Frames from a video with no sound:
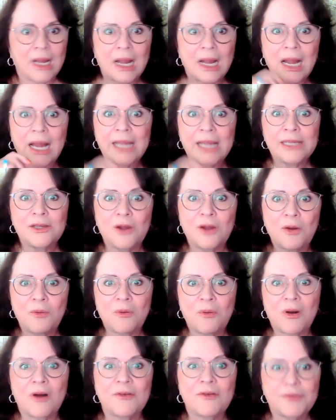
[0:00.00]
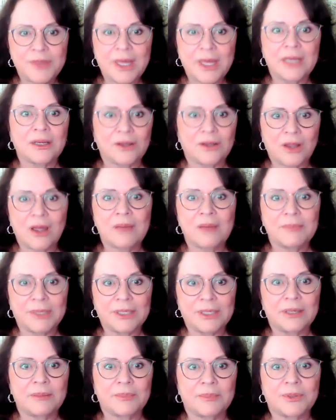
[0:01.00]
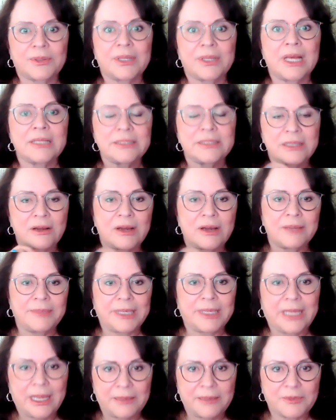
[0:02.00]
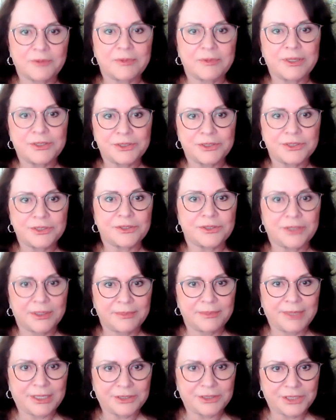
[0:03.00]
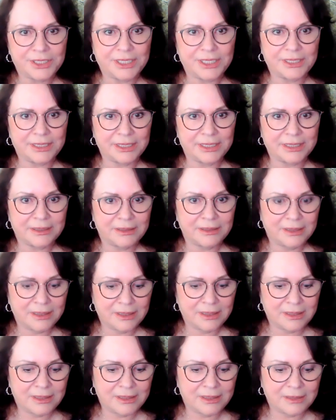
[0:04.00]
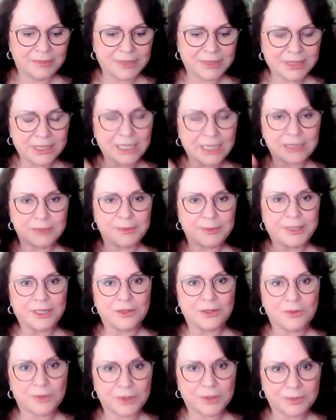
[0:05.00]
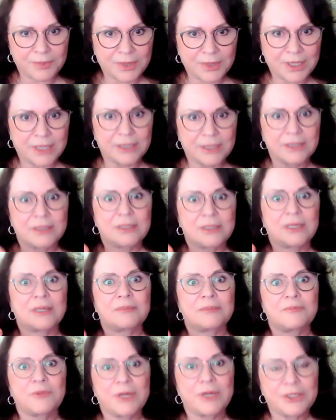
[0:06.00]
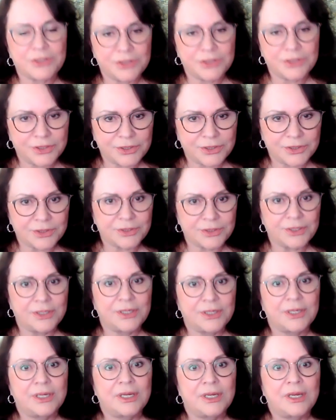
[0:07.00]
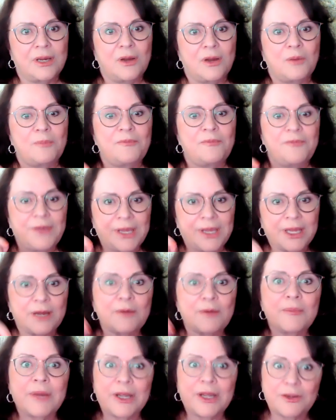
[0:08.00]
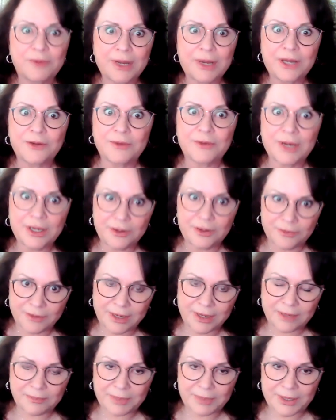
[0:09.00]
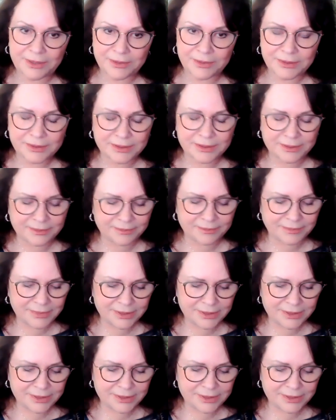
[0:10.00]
I go off that allotment number. That's how I became a registered Comanche Indian. Besides being quarter blood, I'm registered via my great great grandparents.